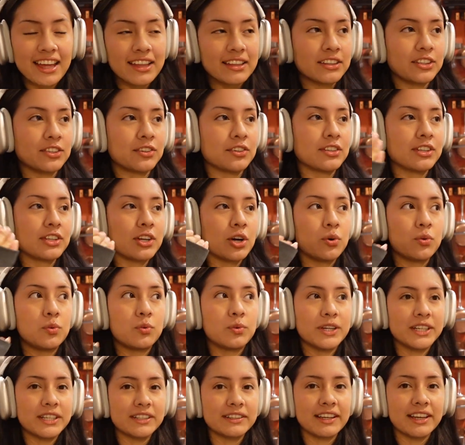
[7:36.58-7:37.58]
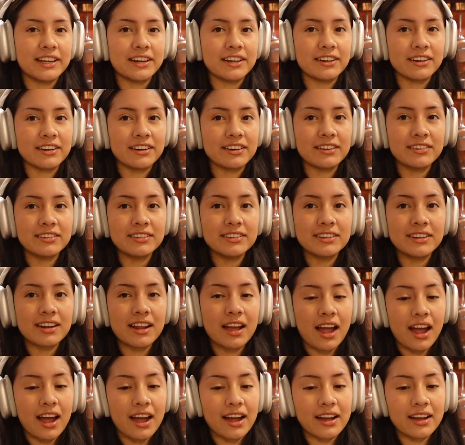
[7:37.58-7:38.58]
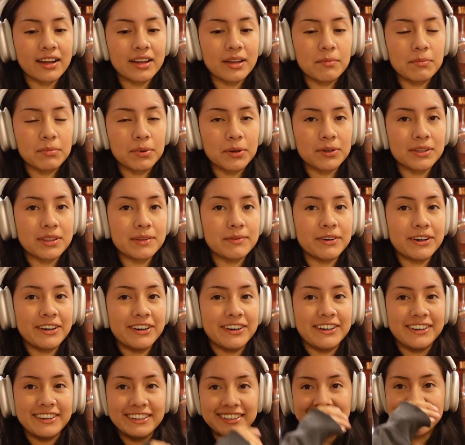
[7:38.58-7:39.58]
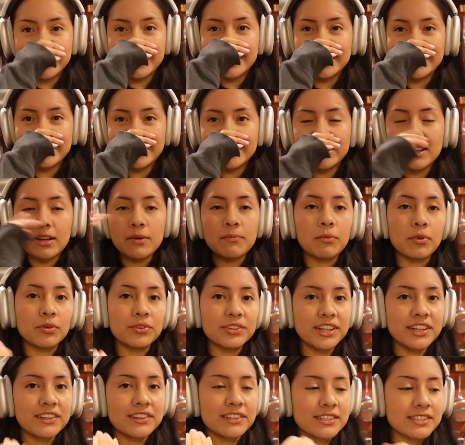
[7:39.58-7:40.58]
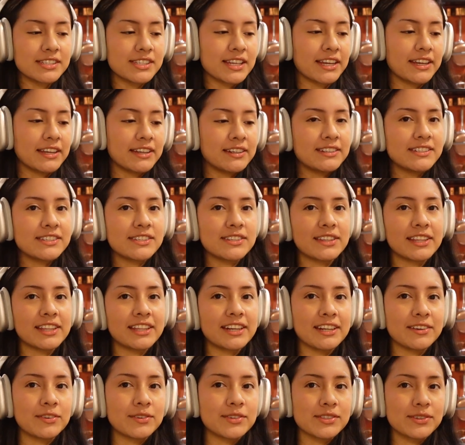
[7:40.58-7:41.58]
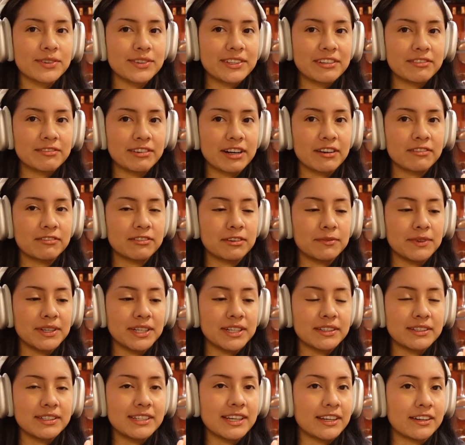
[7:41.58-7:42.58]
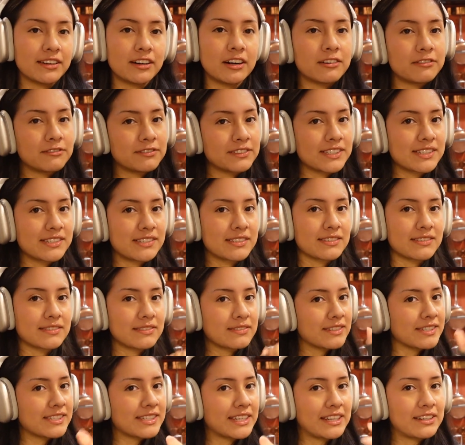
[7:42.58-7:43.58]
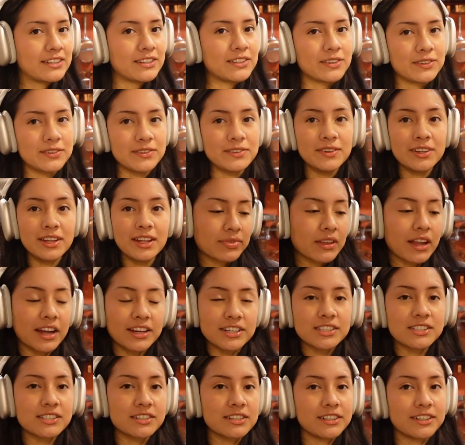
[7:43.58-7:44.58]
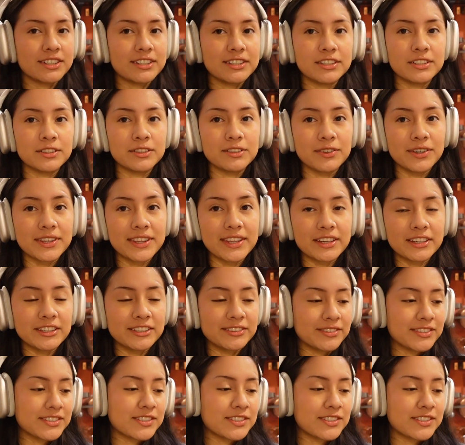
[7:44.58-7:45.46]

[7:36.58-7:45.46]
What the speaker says: Literally a week later, I broke them all. Only on this hand, so then it was only right for me to take it off this hand too. I just couldn't deal with it.